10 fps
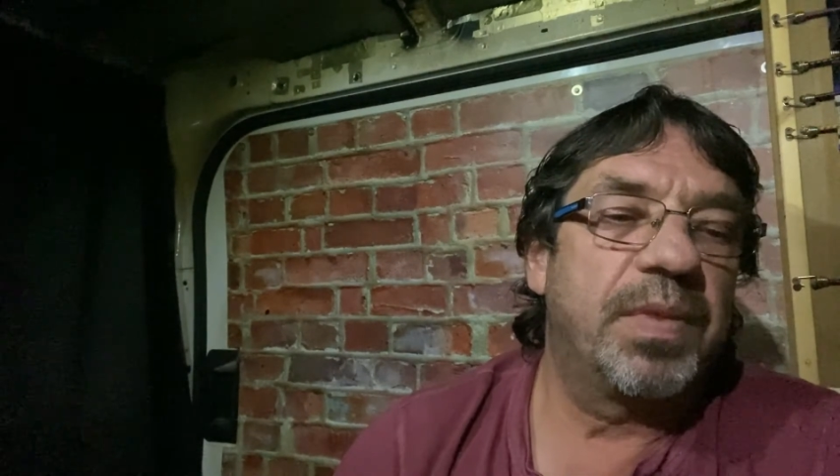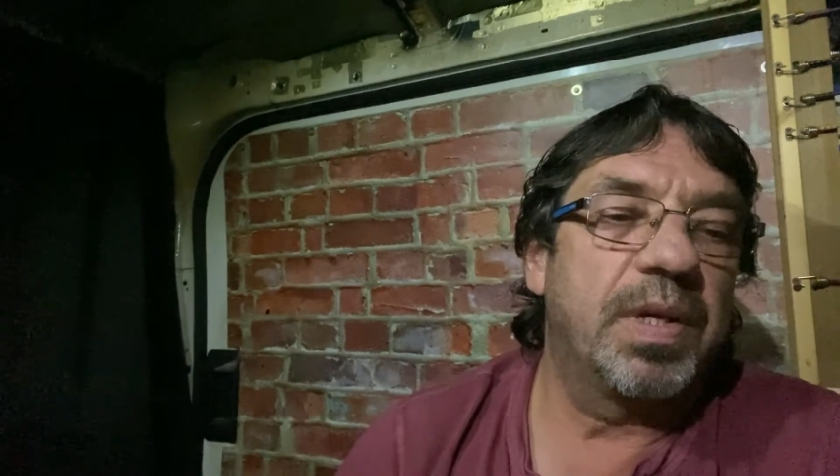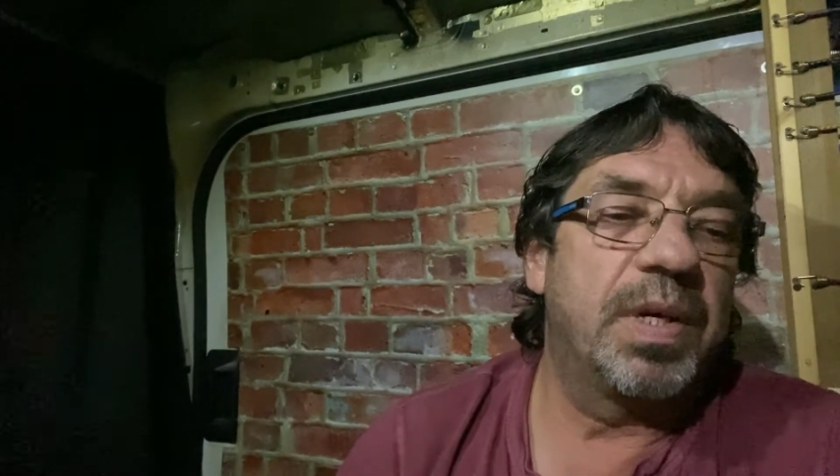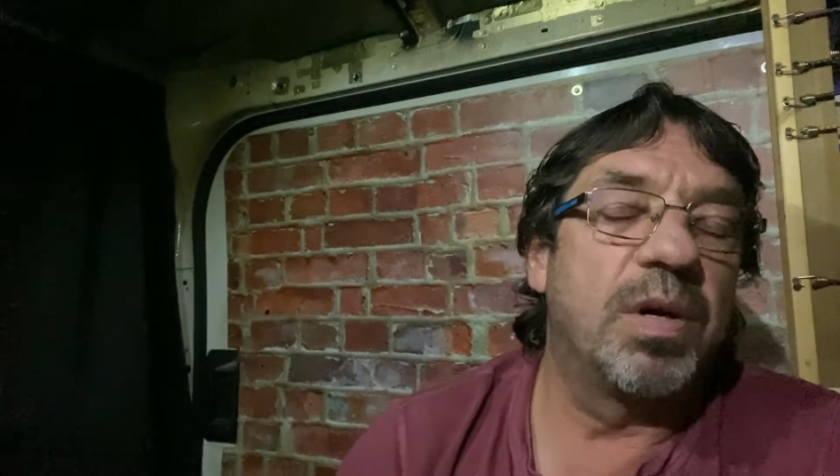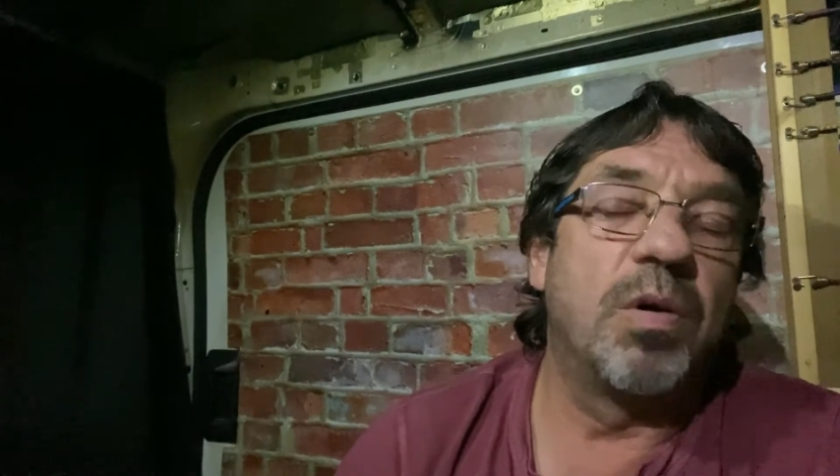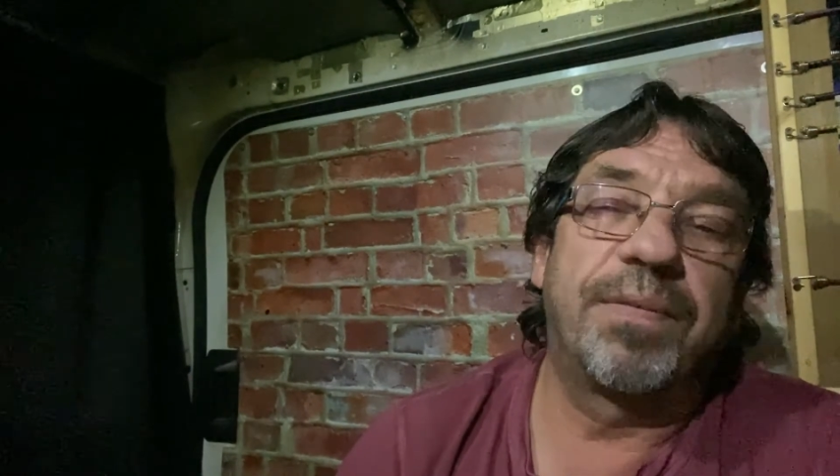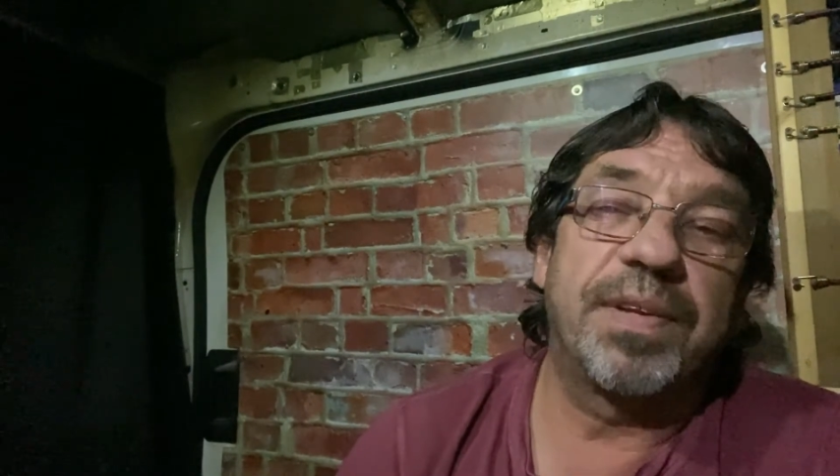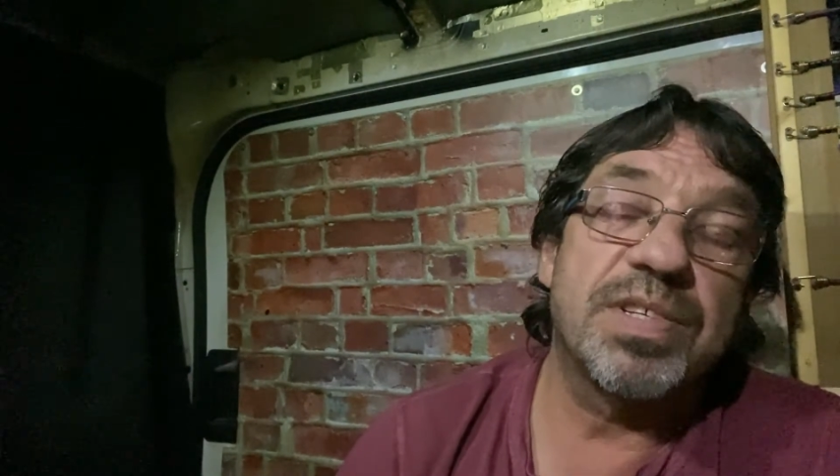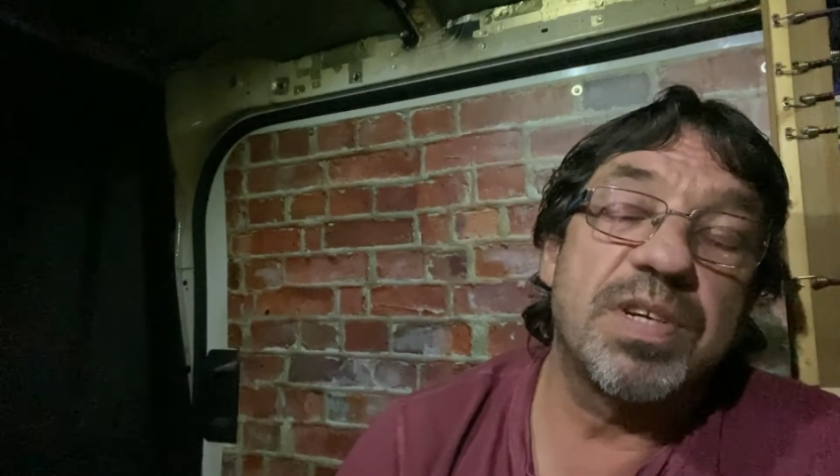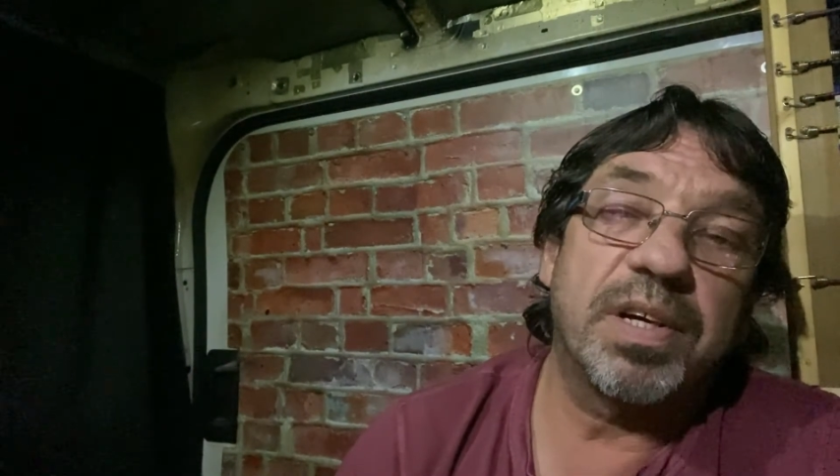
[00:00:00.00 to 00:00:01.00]

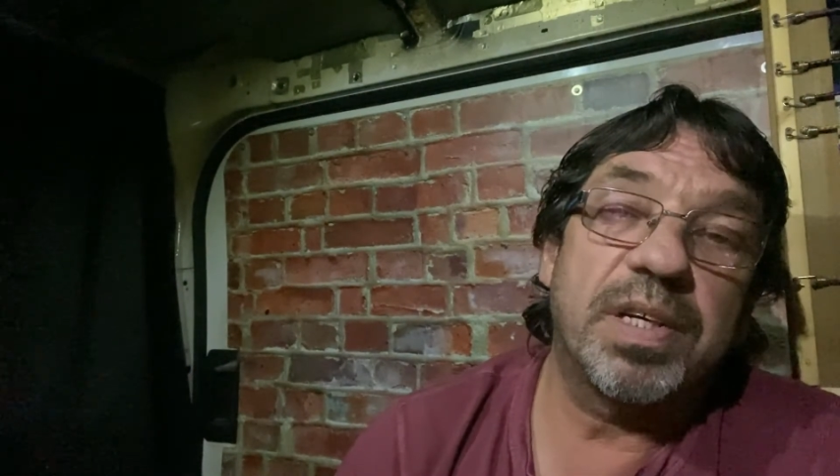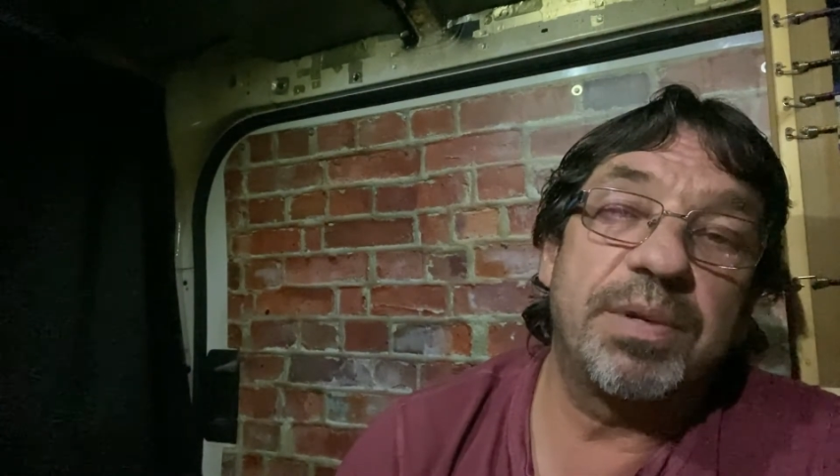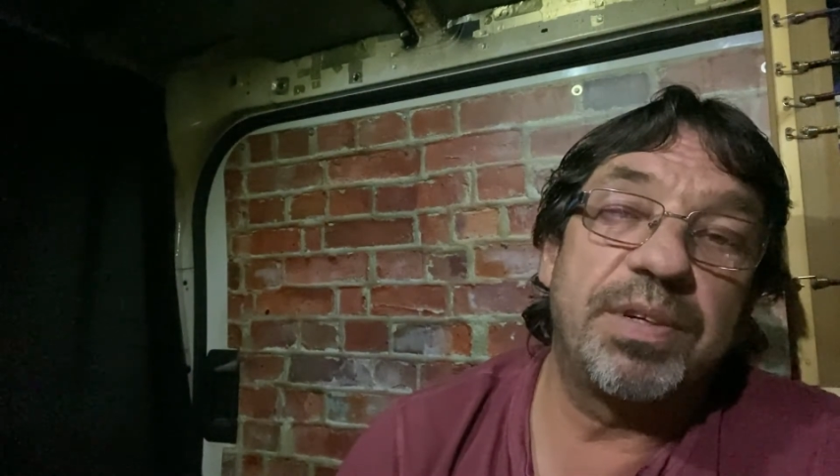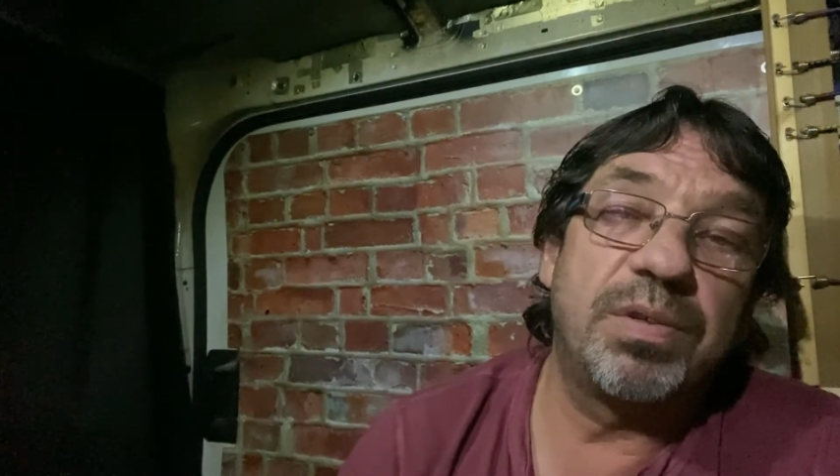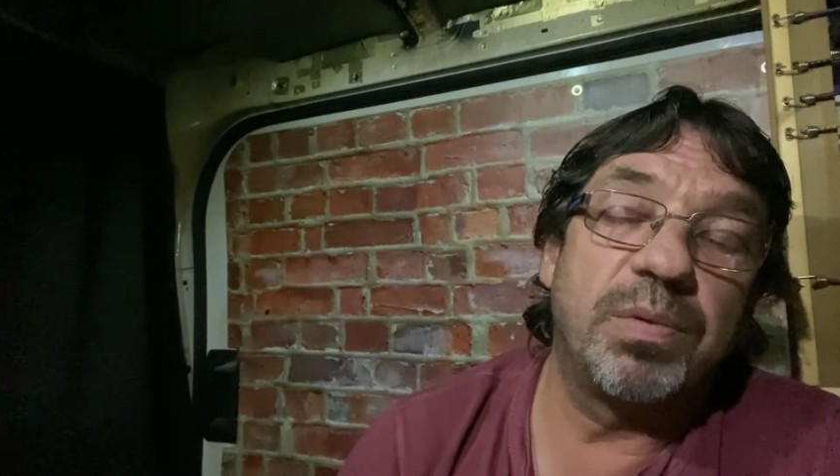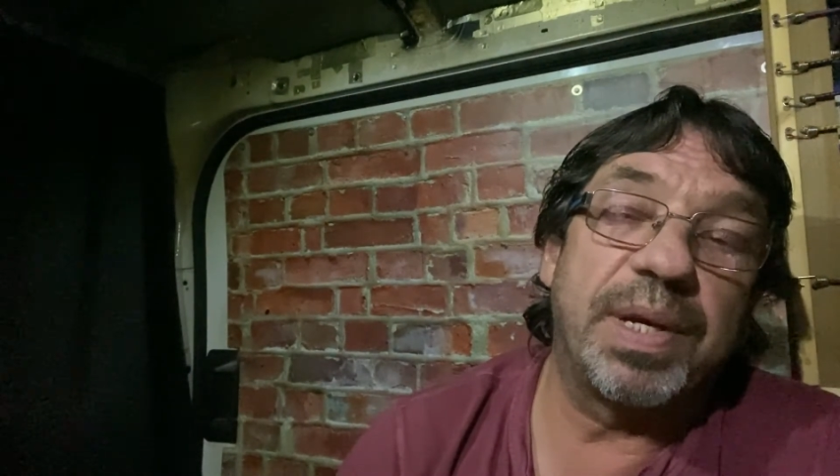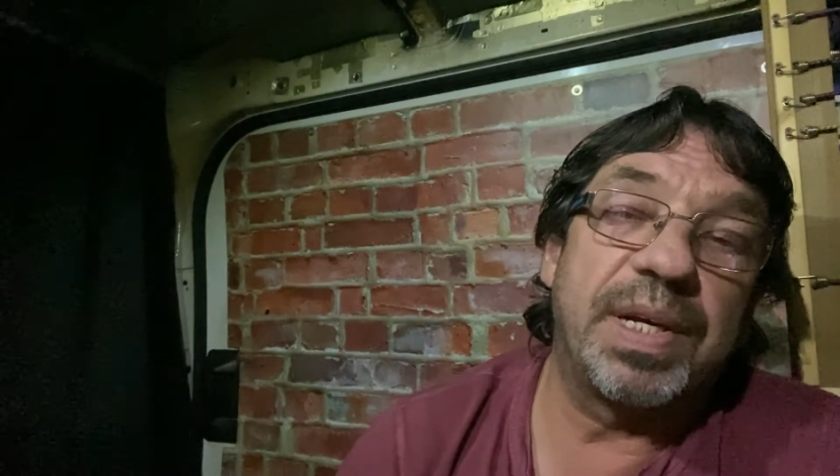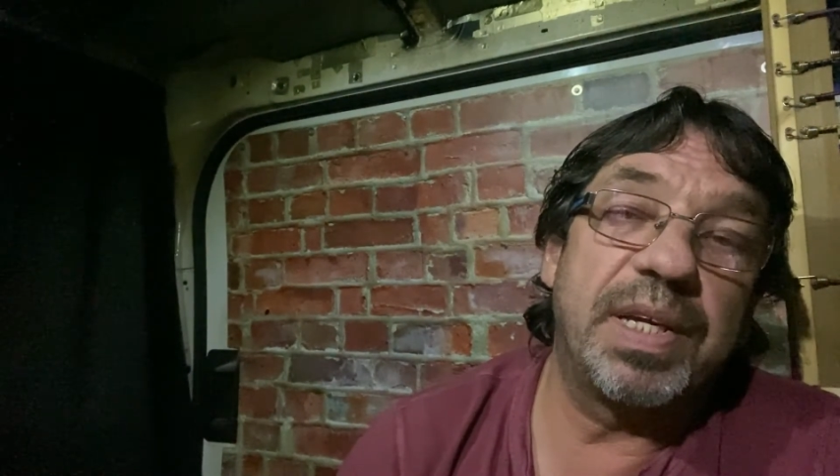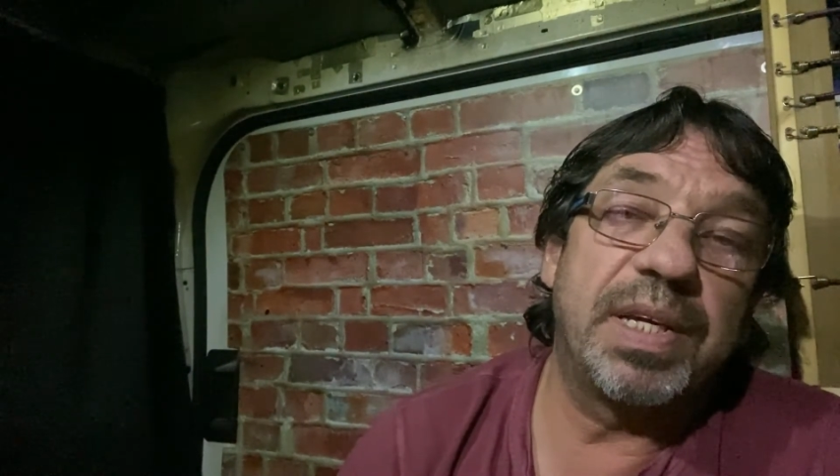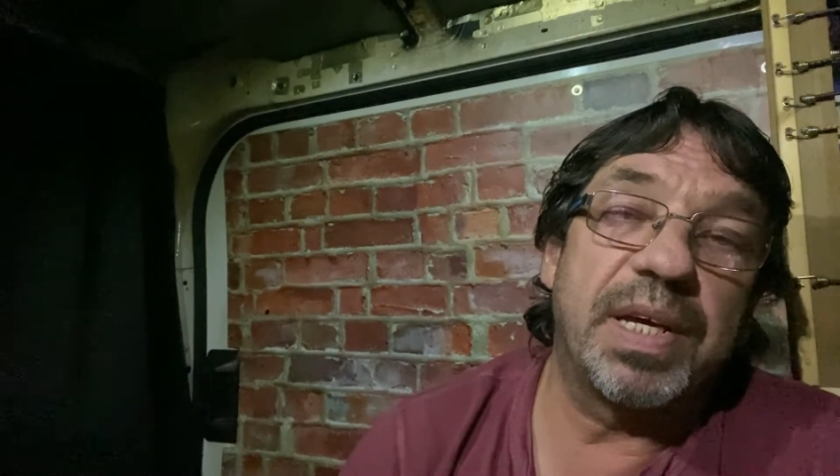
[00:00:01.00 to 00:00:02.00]
Hopefully, it's not going to be too windy.